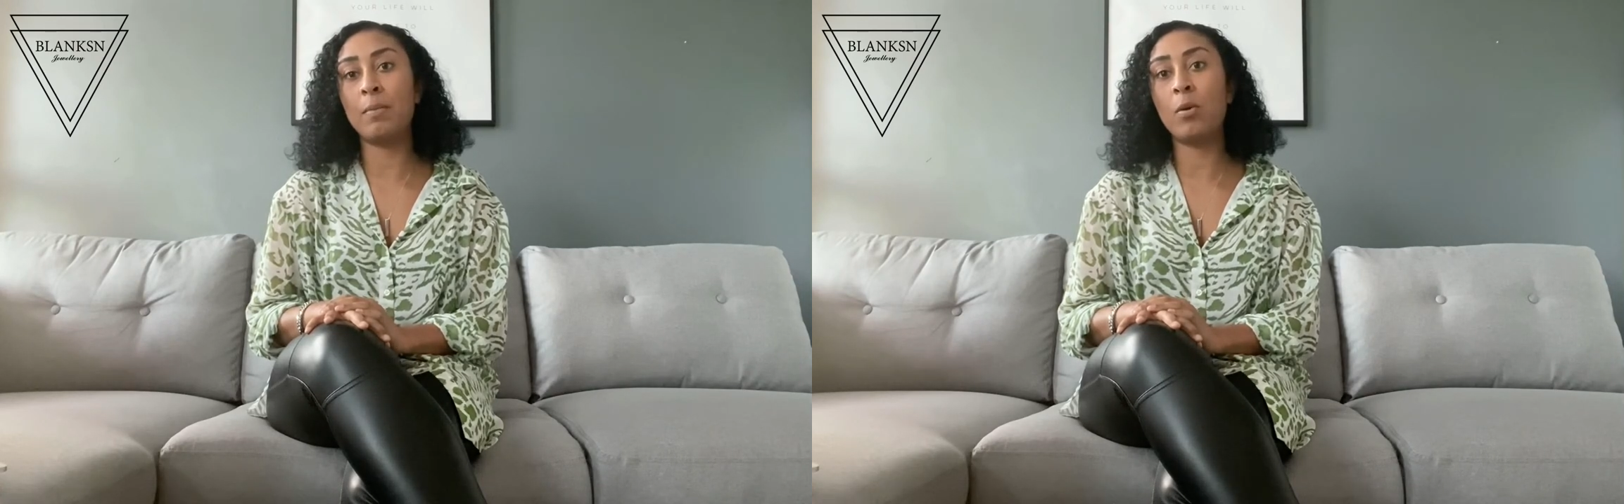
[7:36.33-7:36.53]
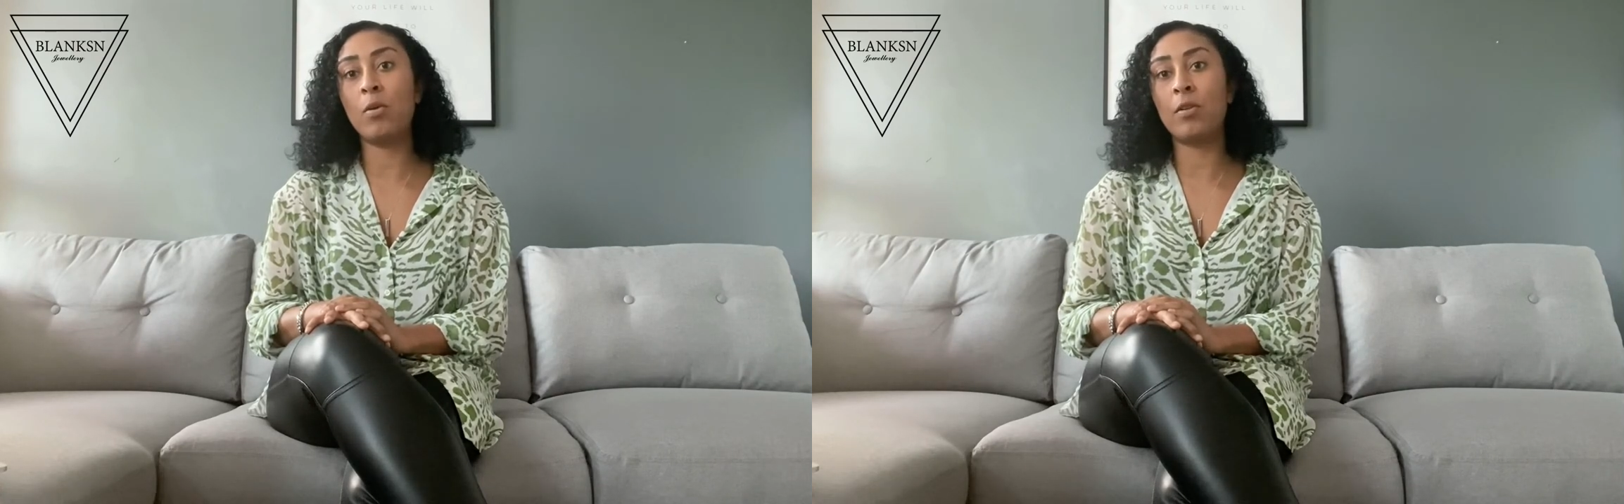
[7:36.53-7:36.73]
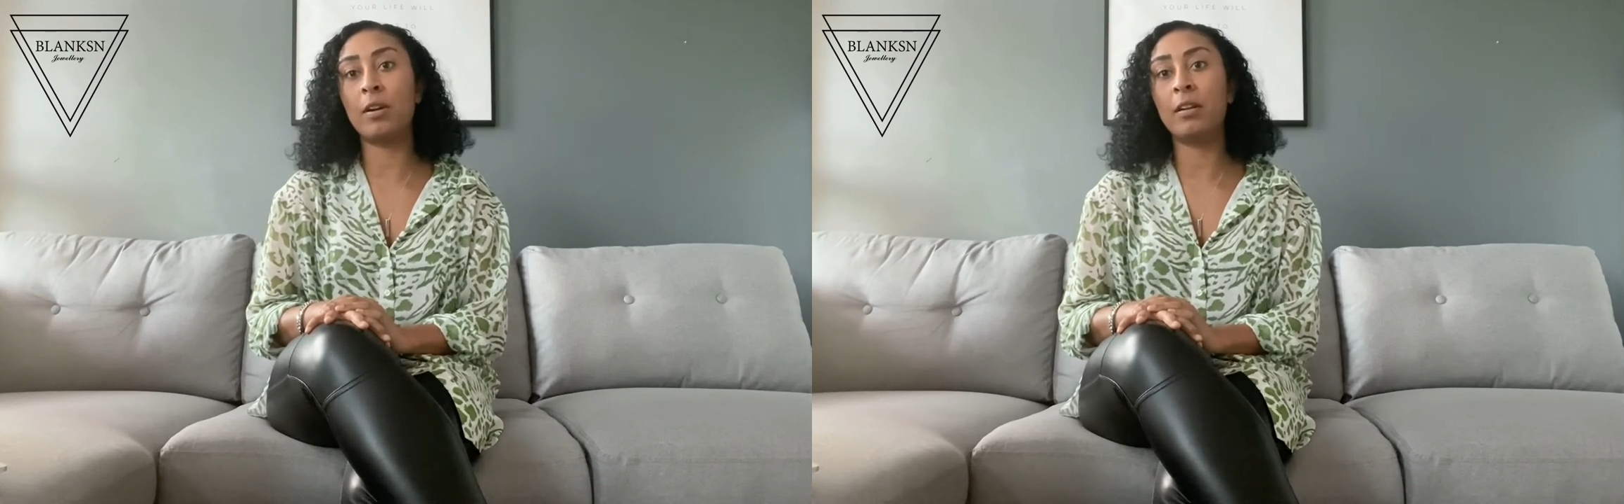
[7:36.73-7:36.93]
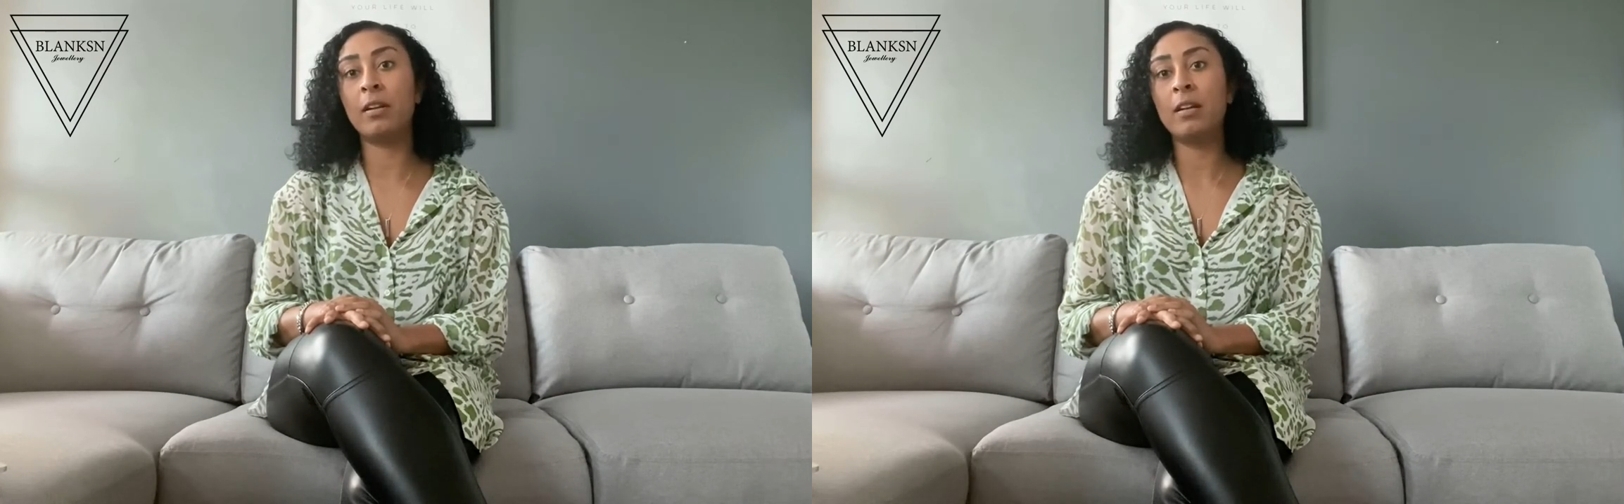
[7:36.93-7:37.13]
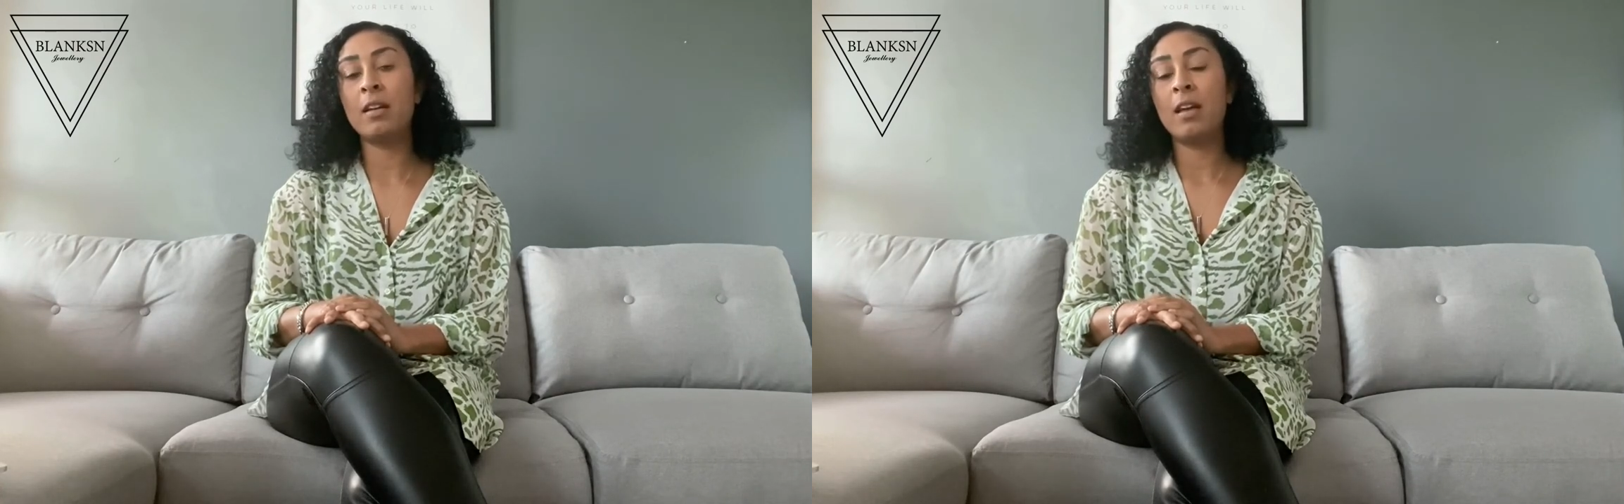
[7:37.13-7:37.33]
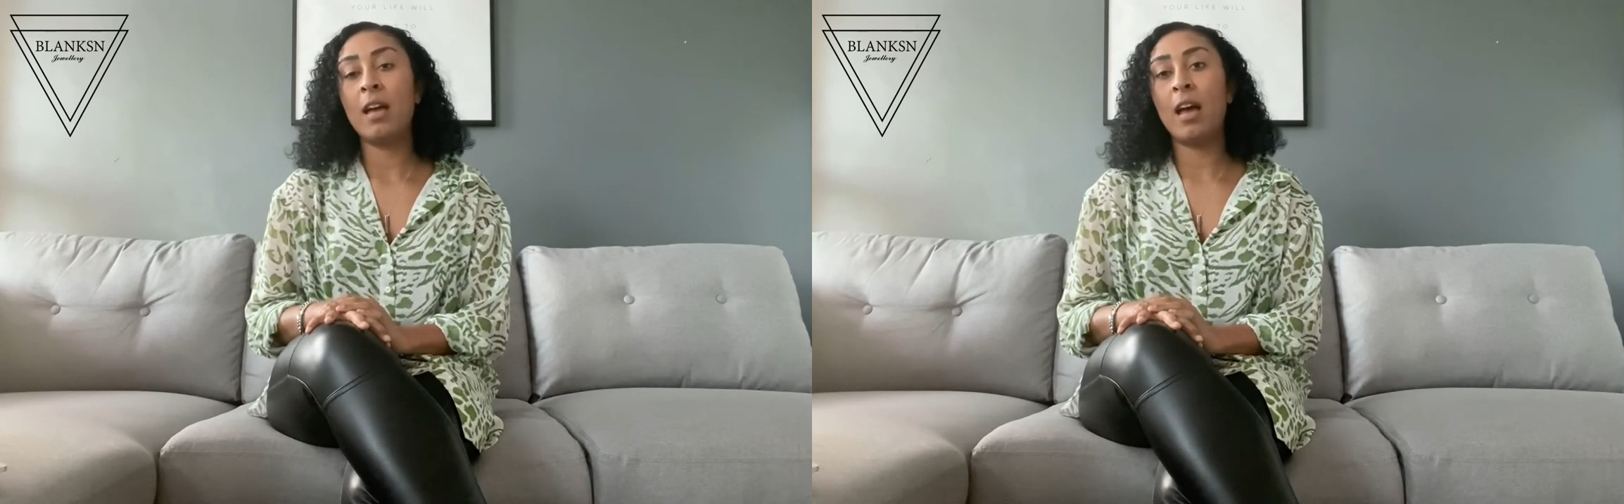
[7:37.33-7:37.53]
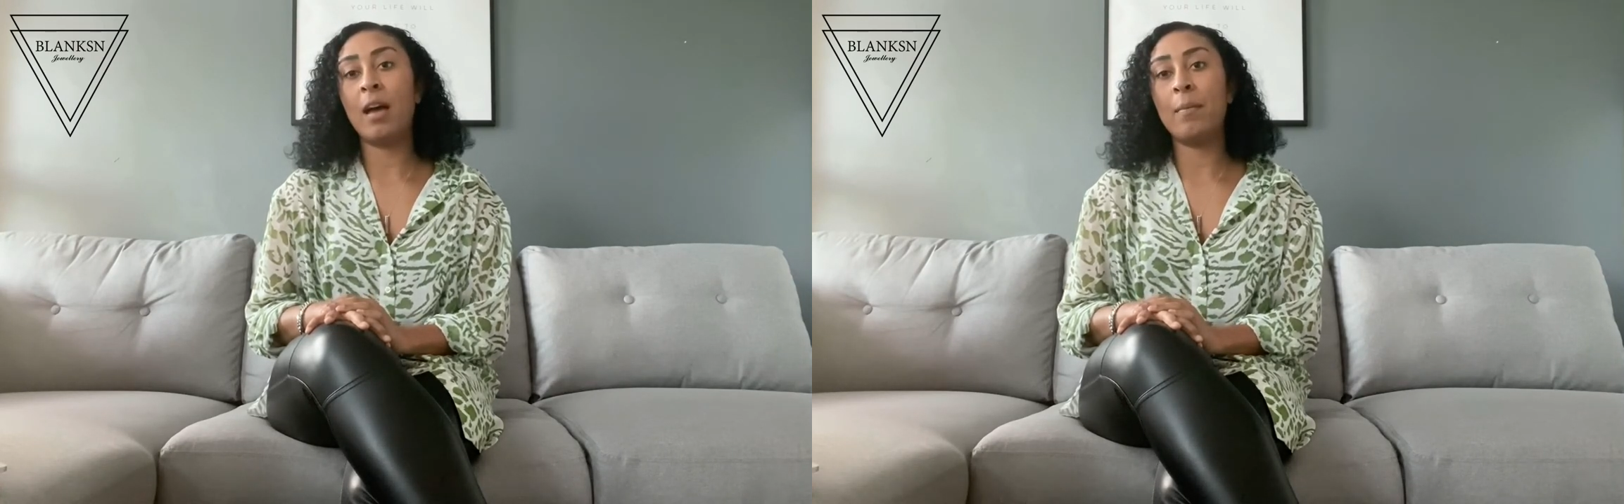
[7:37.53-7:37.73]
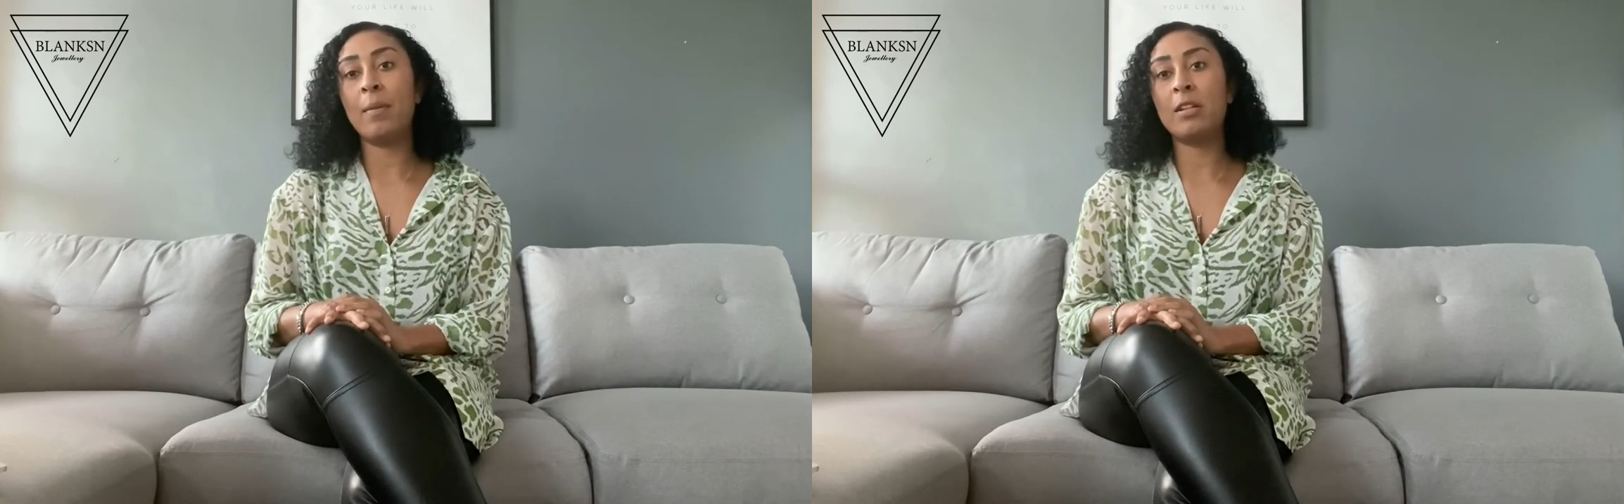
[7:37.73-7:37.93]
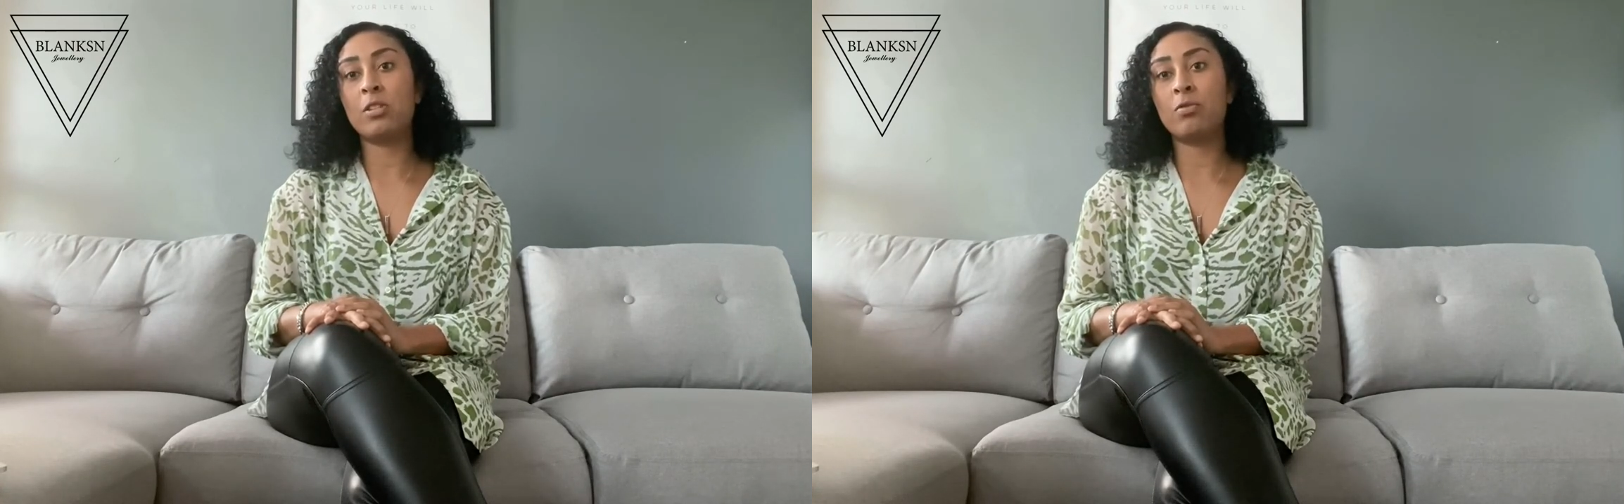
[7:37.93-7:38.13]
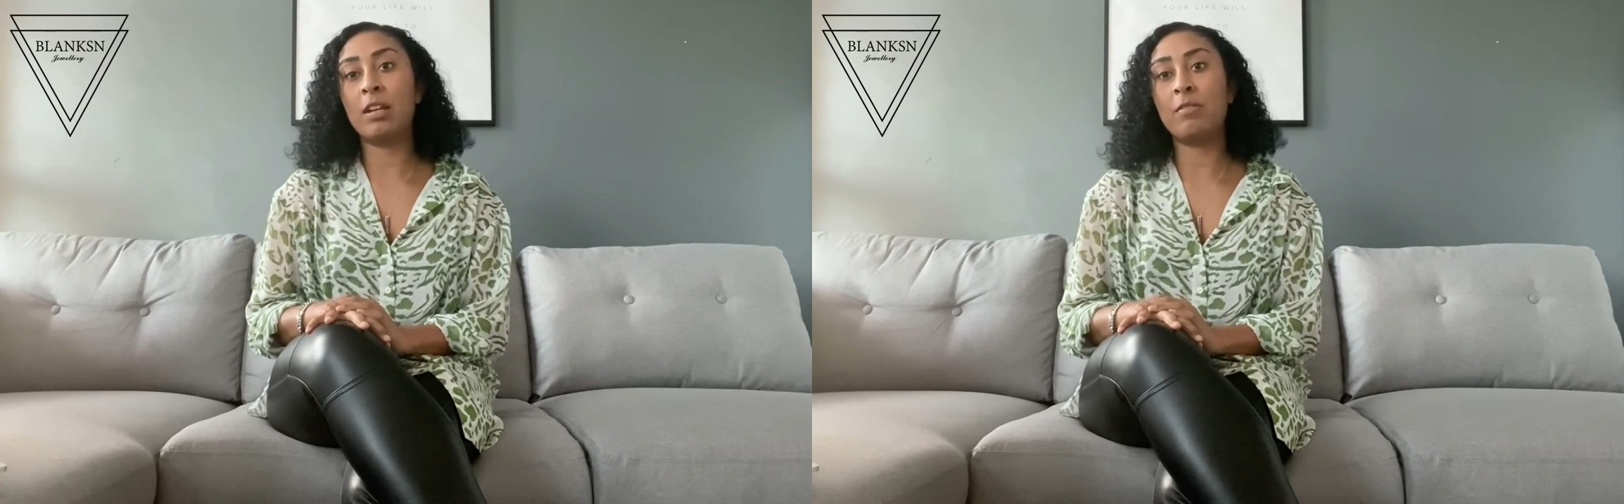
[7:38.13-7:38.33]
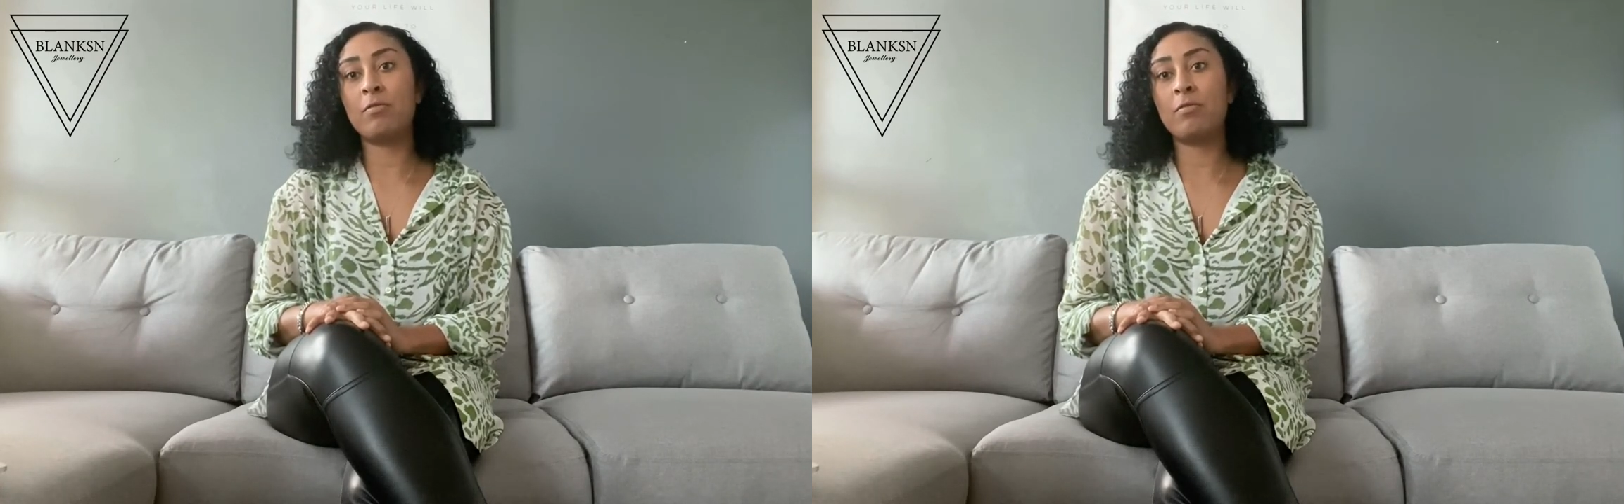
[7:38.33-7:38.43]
more and just really